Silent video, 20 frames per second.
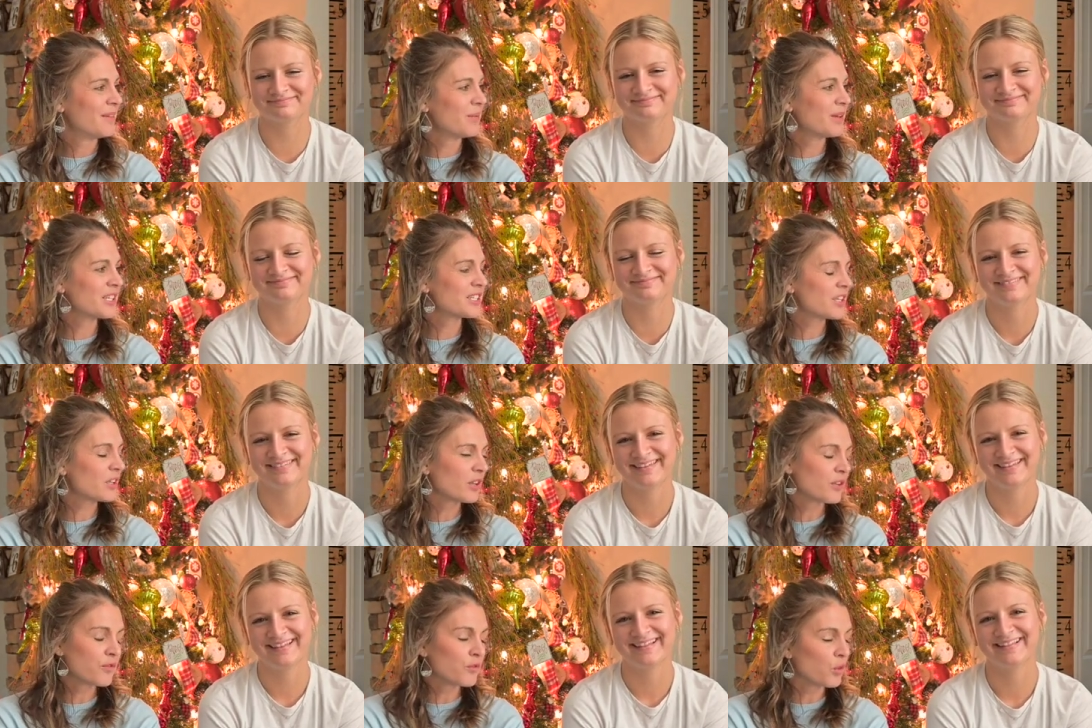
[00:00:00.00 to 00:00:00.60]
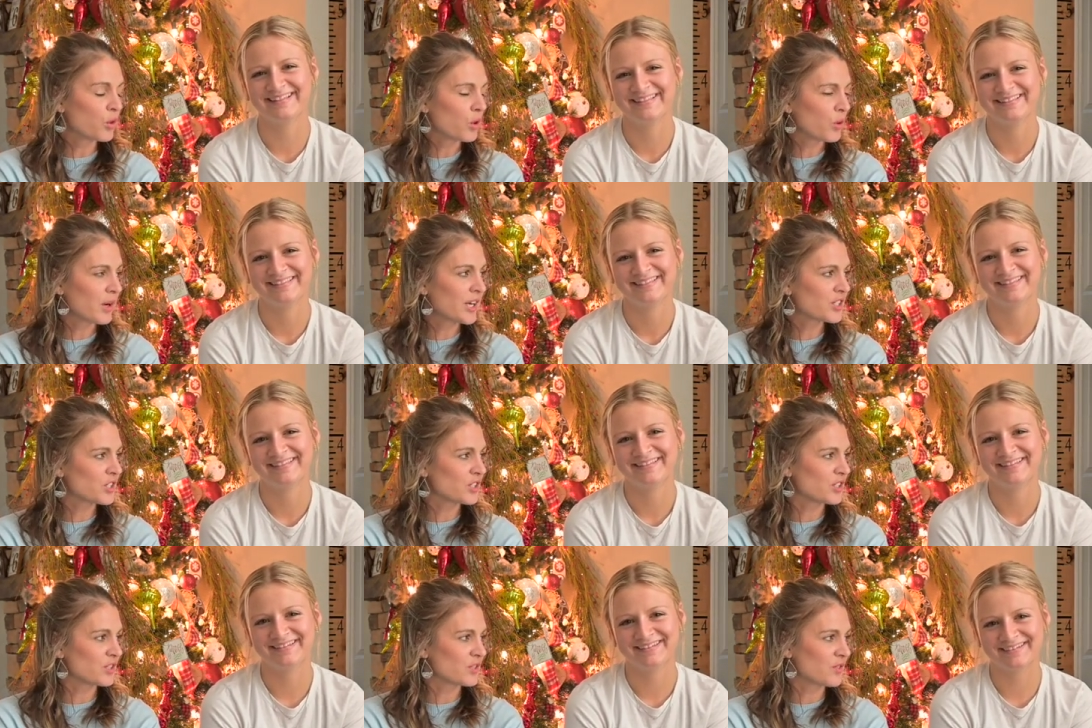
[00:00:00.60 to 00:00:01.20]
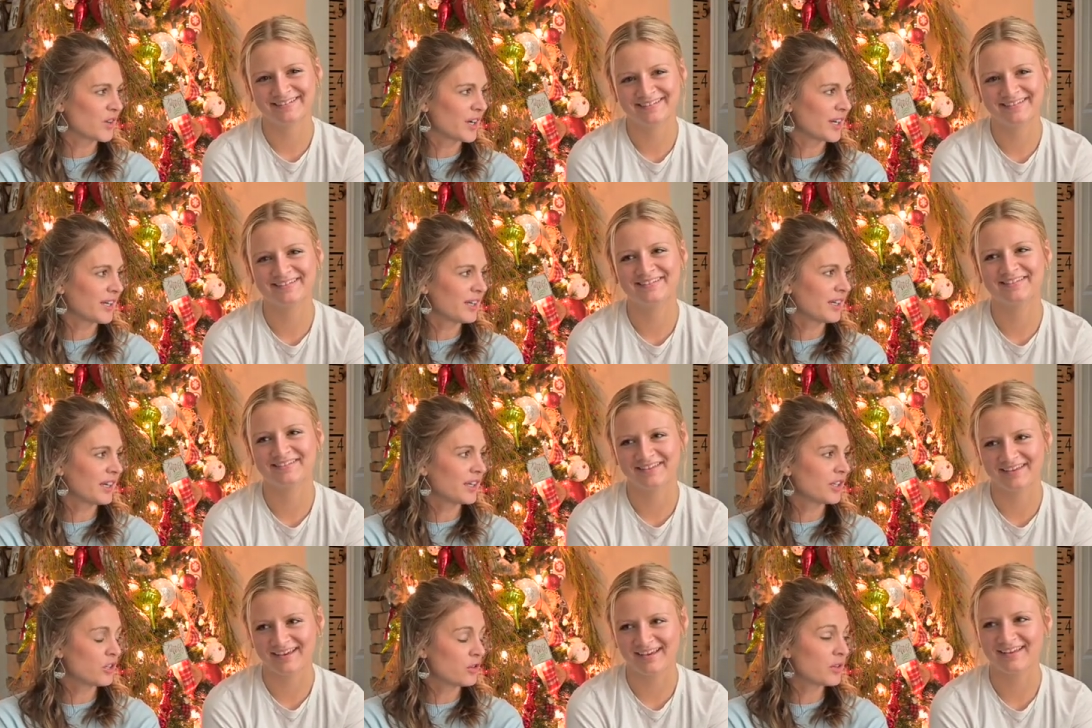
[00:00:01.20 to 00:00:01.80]
Speaker 1: But it's only four questions, right?
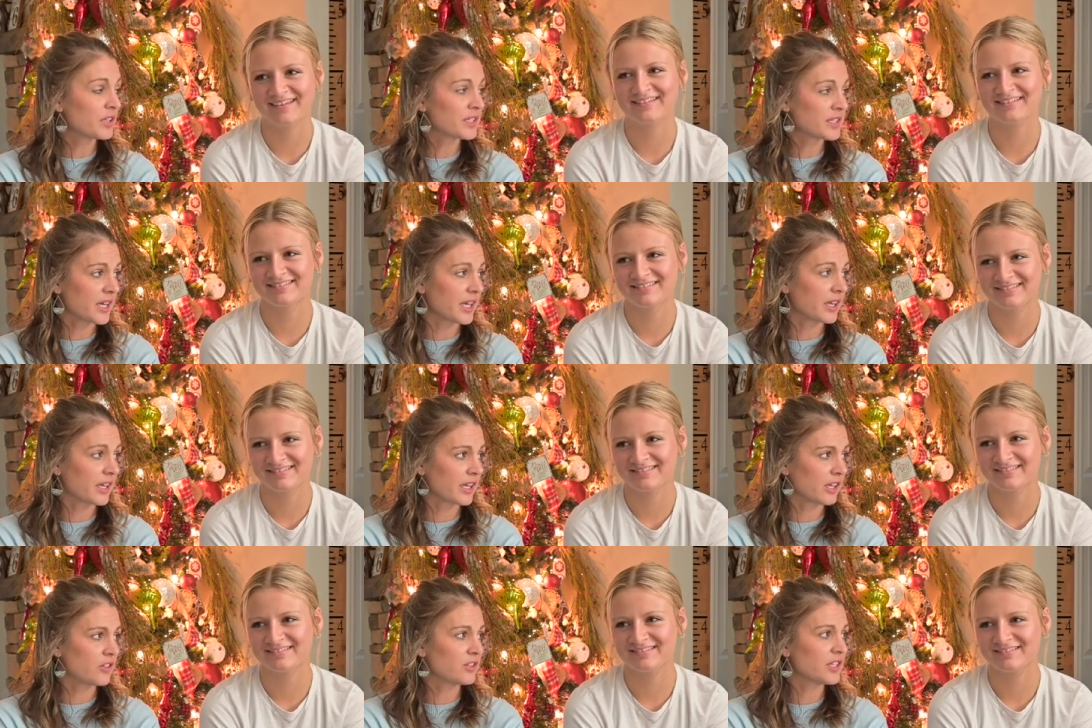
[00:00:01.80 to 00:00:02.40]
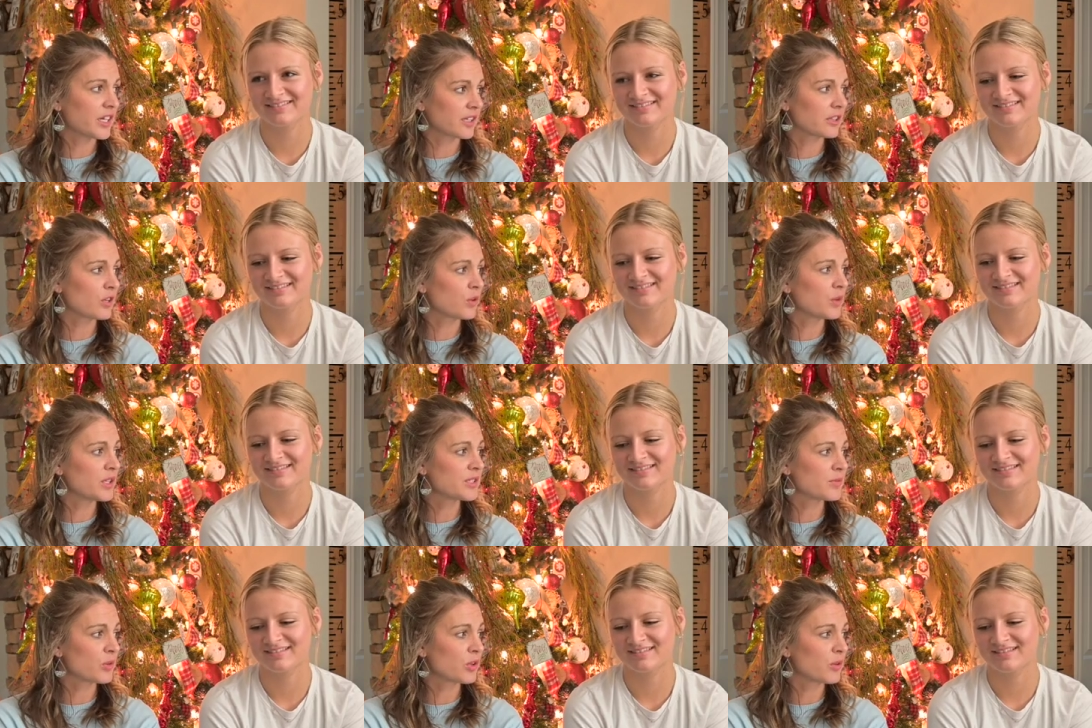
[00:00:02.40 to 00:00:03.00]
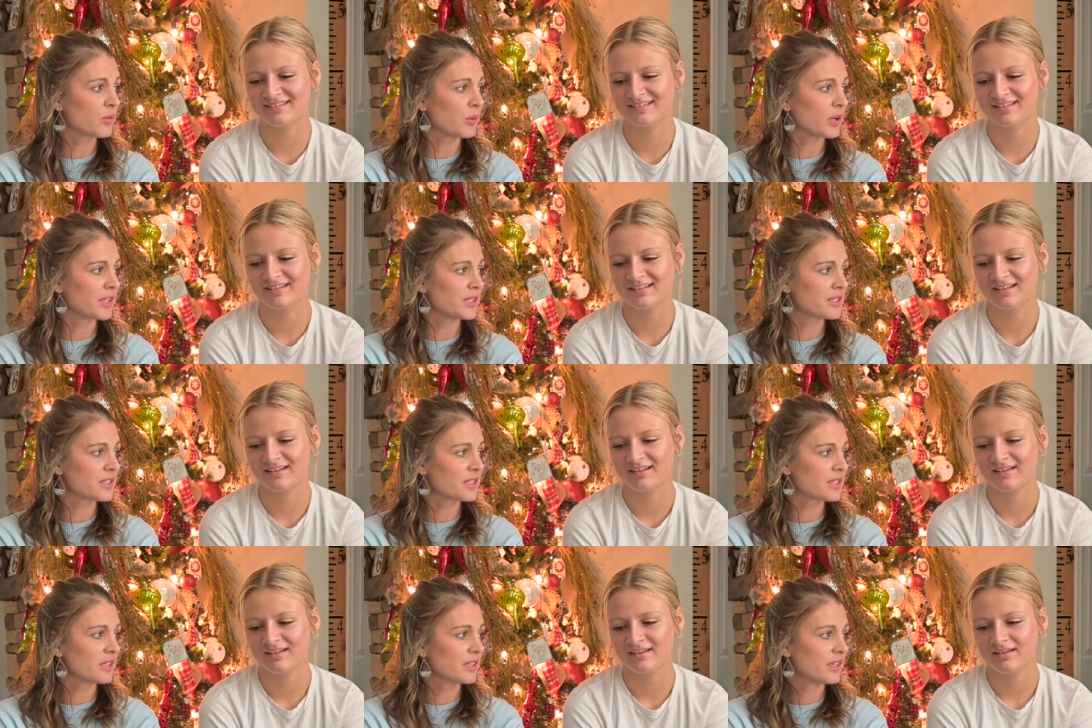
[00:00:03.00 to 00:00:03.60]
And you can take, can you take the quiz more than
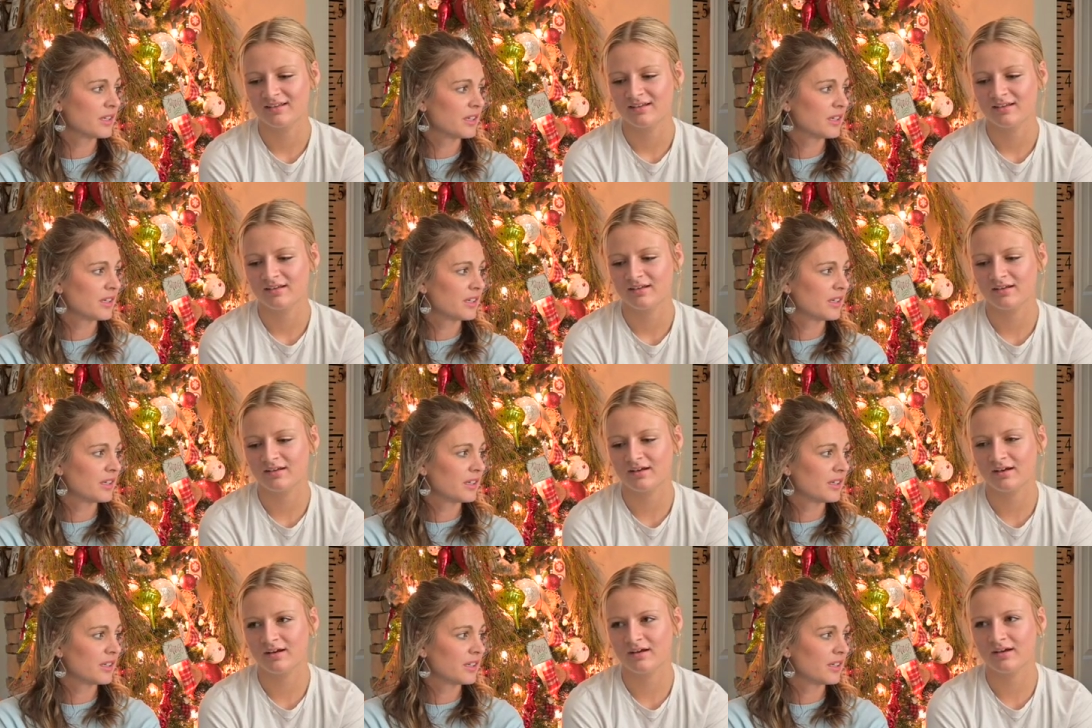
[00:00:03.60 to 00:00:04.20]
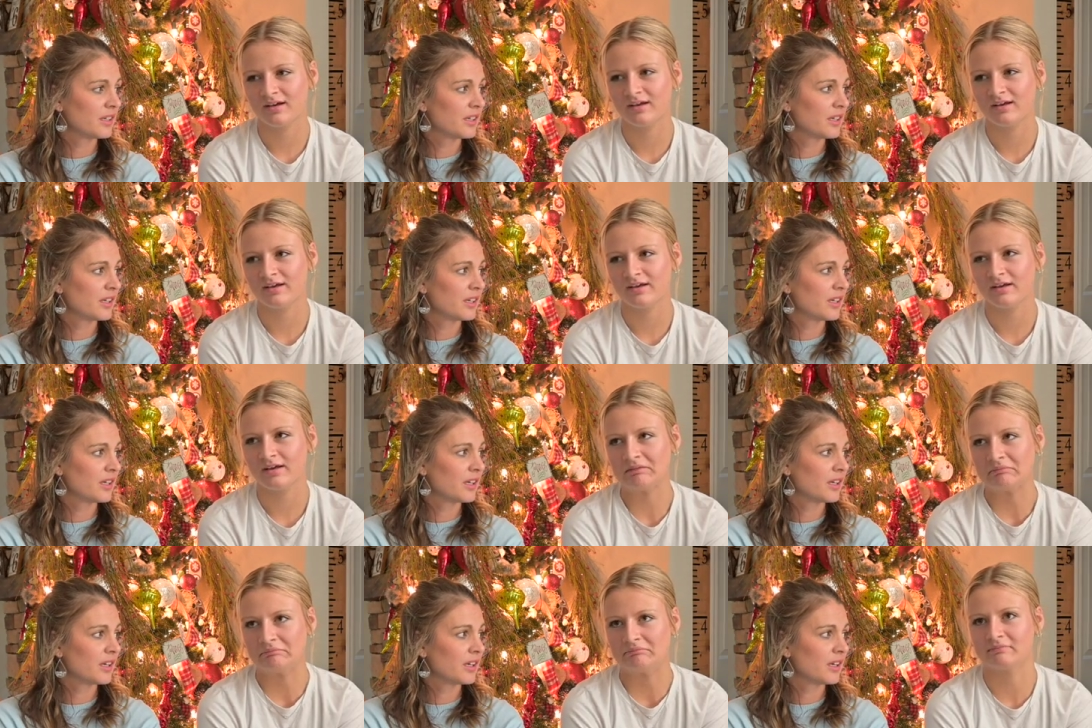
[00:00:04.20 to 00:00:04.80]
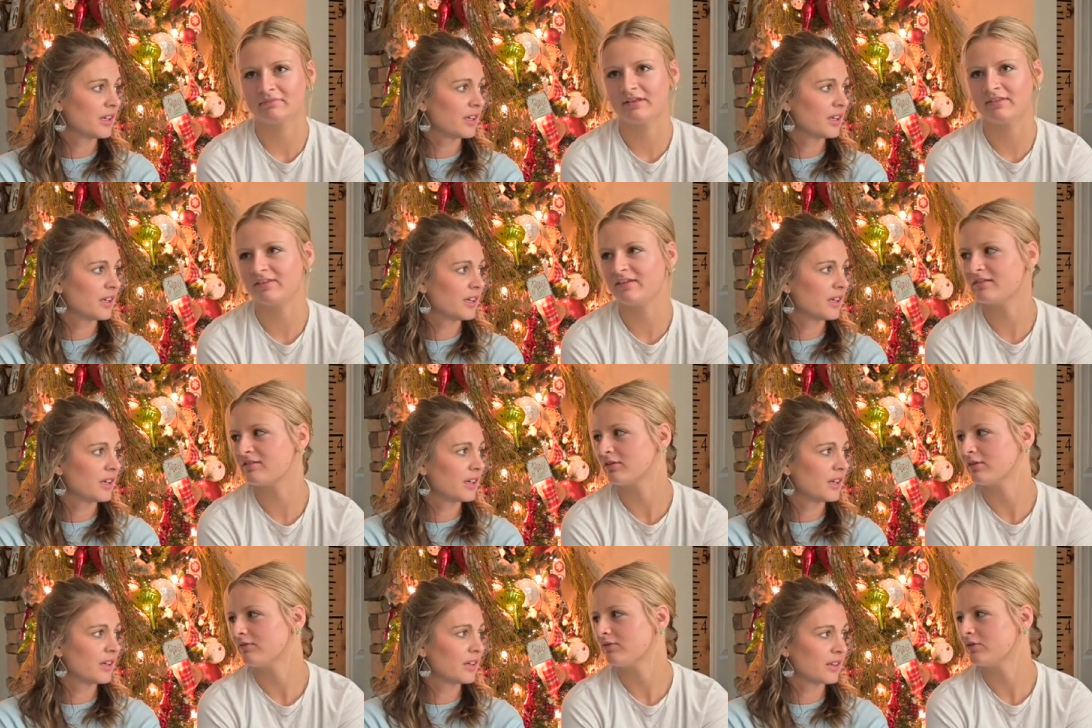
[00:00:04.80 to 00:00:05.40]
once?
Speaker 2: Uh, I
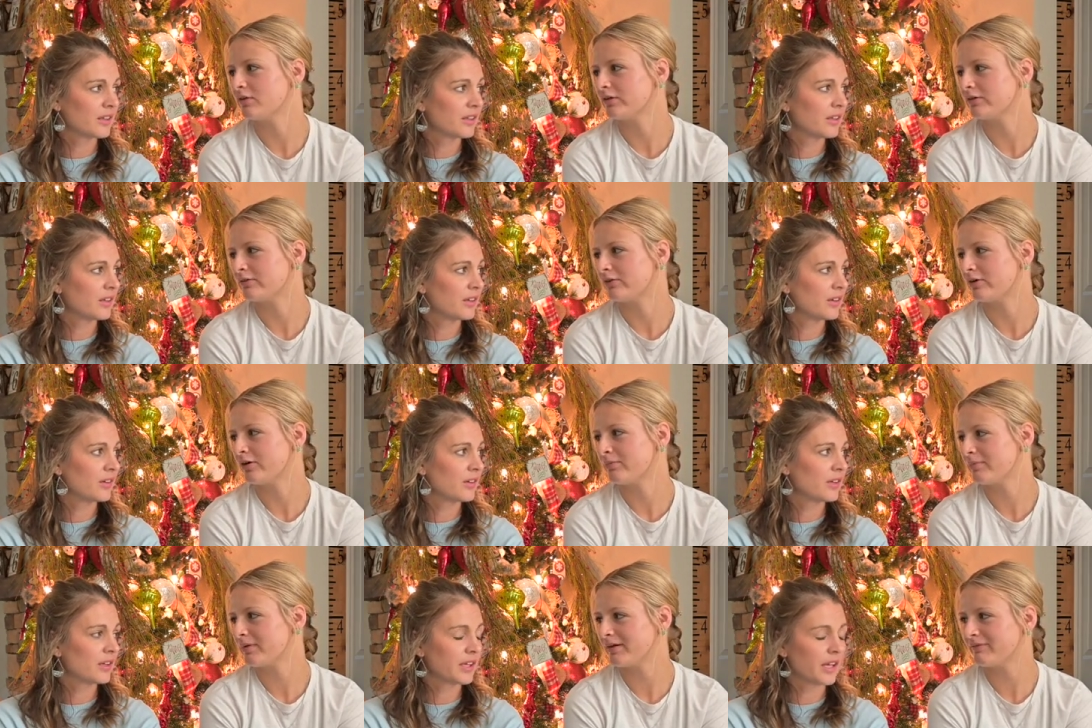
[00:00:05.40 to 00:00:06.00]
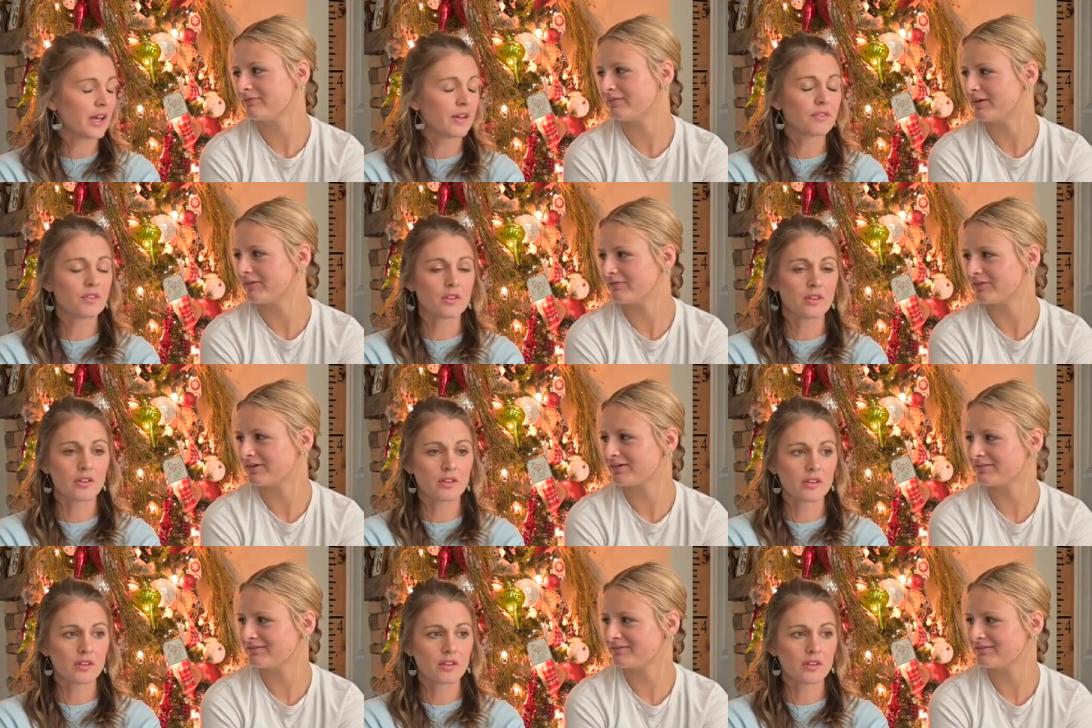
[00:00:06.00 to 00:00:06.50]
think so if you get it wrong. But yeah, I've